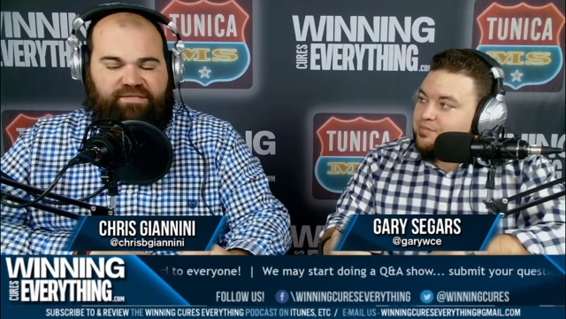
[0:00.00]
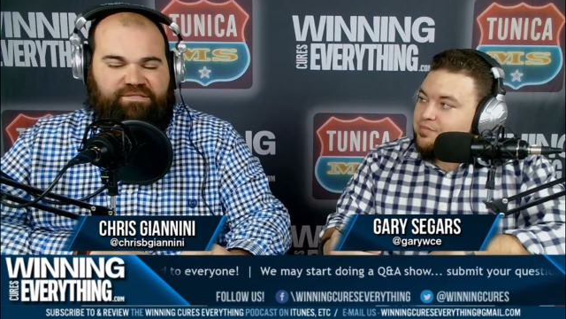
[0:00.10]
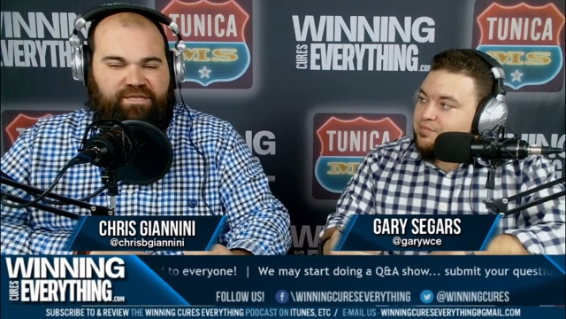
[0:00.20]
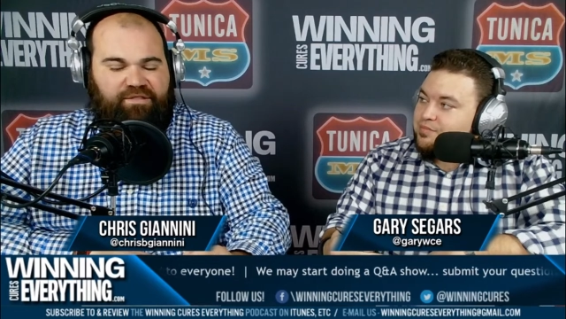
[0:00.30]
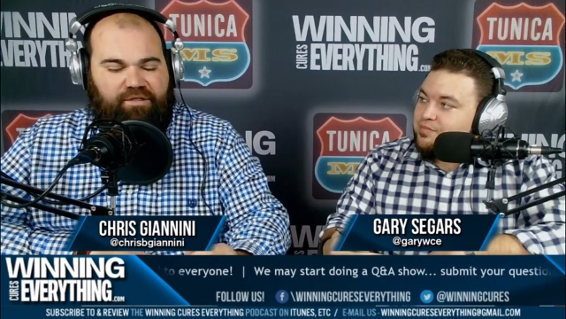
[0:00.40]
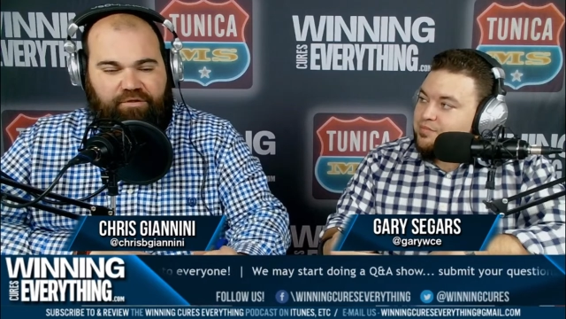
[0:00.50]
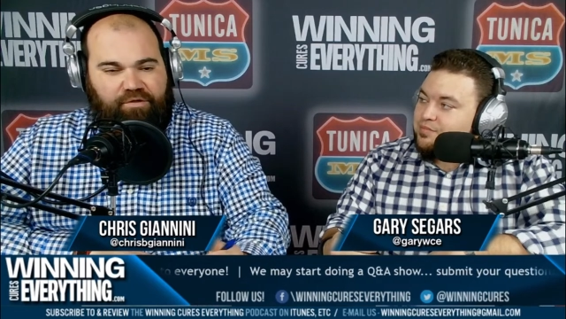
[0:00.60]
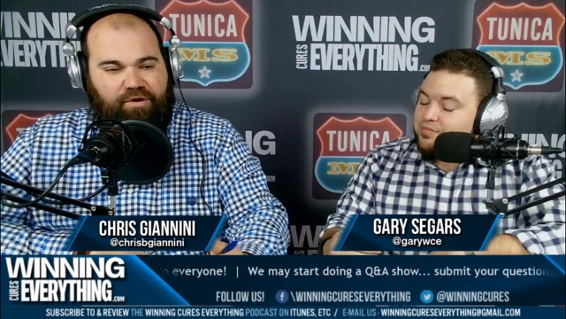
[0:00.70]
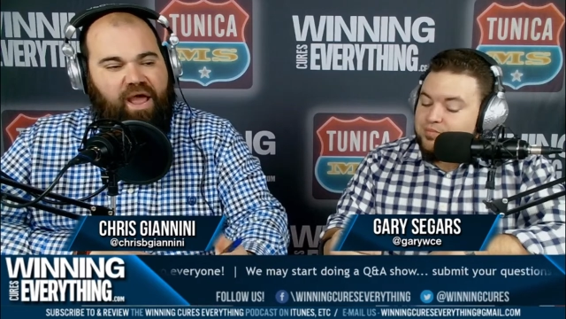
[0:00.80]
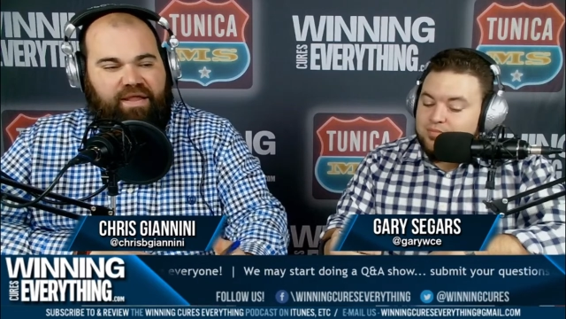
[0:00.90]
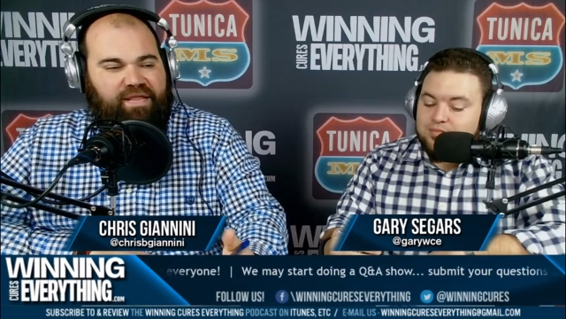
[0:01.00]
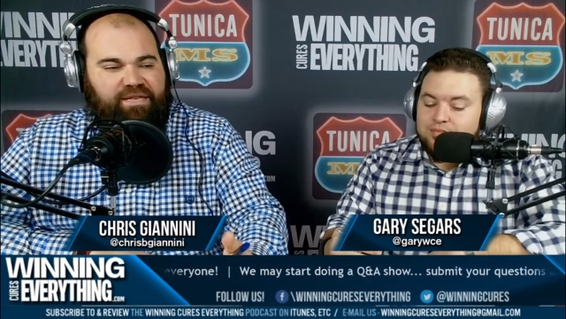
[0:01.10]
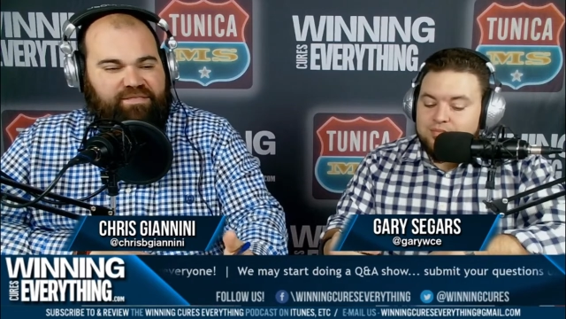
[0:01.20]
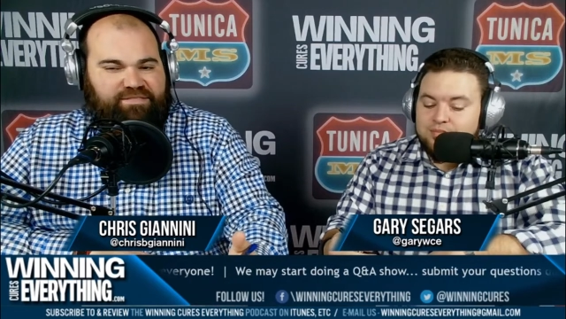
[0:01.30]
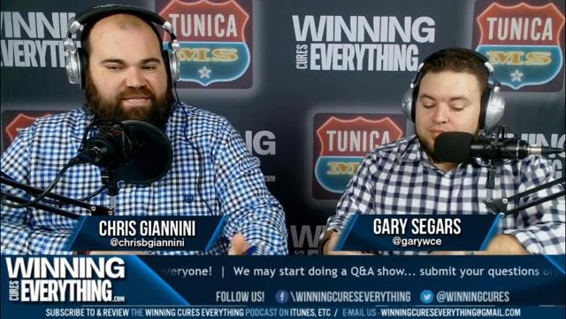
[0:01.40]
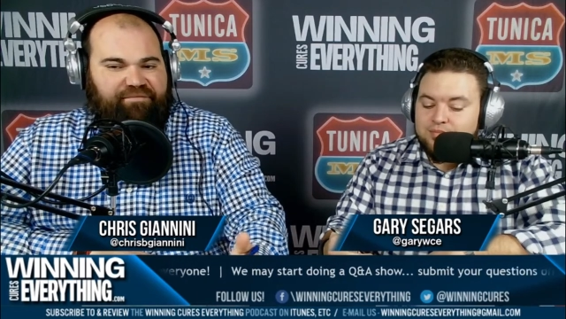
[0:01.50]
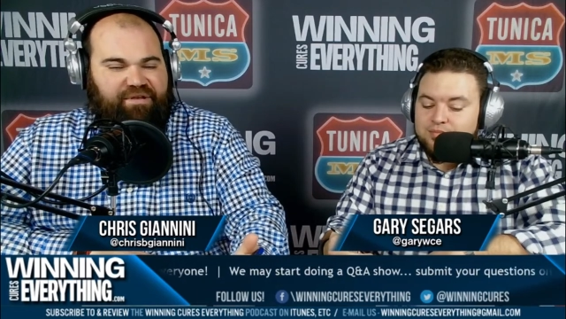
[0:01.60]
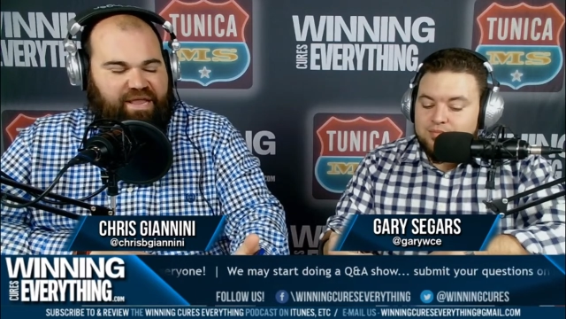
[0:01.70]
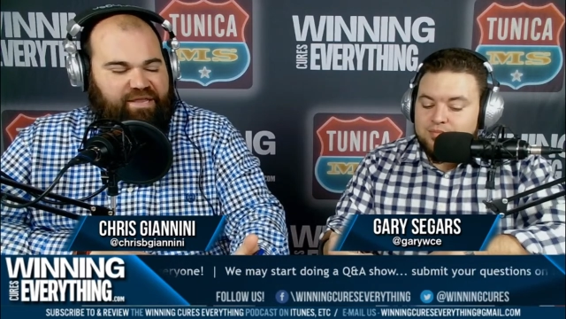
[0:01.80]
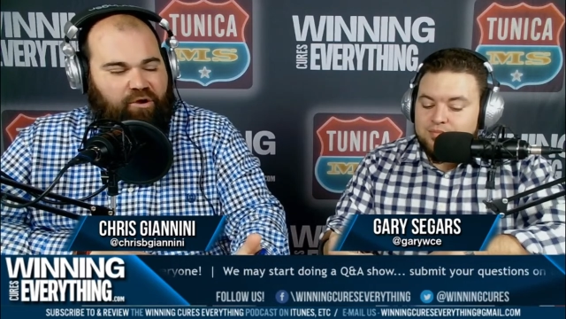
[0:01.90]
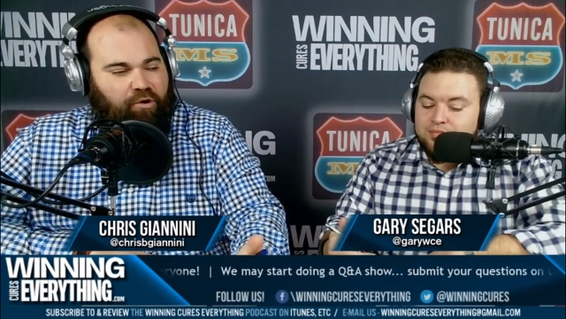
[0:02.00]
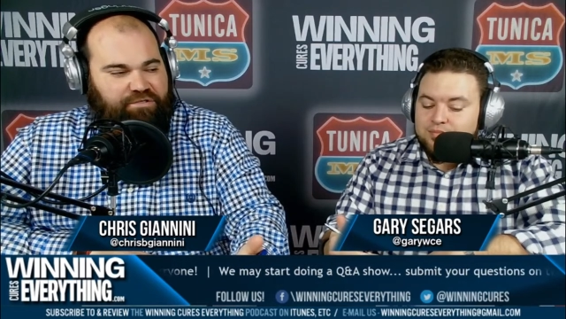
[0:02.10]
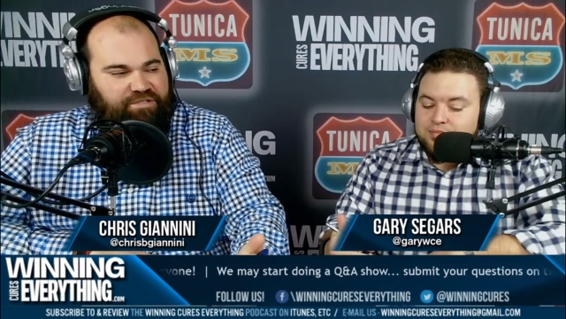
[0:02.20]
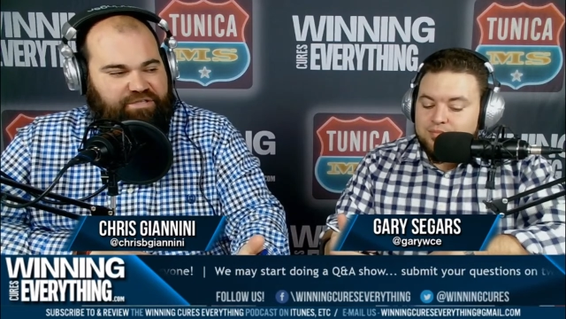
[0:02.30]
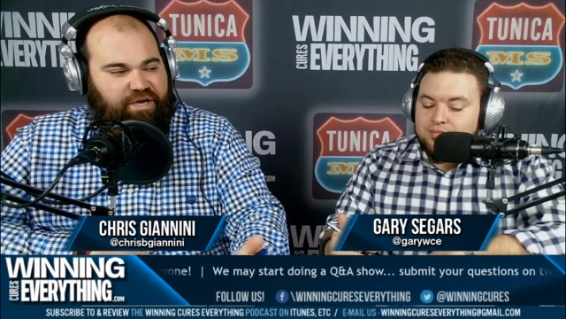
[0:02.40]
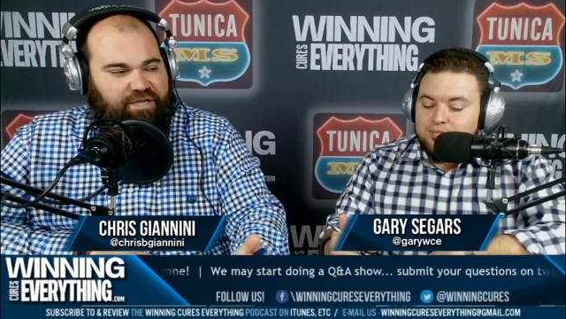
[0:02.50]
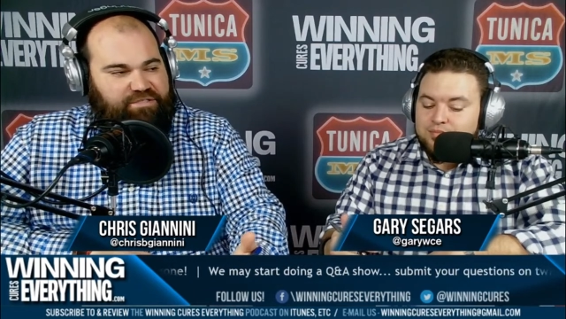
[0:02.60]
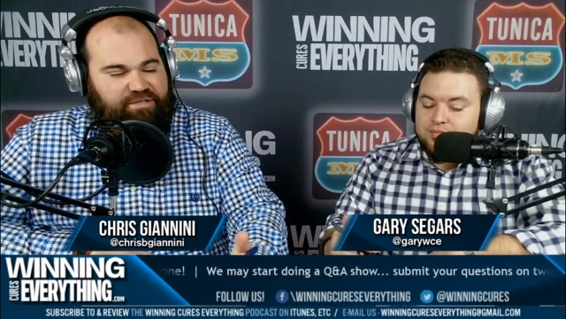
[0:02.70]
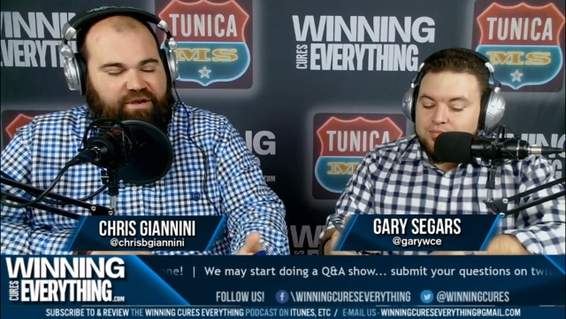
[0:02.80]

Speaker 1: It's they're not getting seven, eight yards a touch.